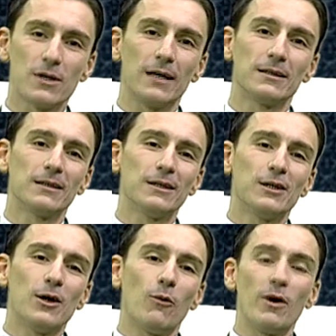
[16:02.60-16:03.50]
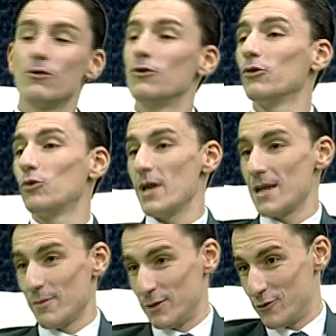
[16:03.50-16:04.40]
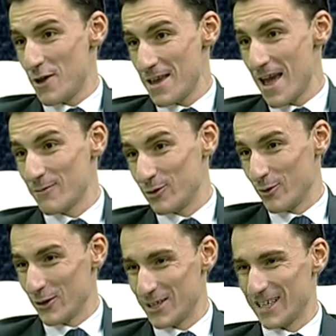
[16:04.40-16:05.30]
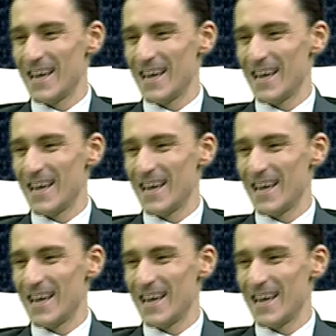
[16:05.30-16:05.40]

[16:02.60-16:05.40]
that when you don't wake up at 3 a.m. to watch a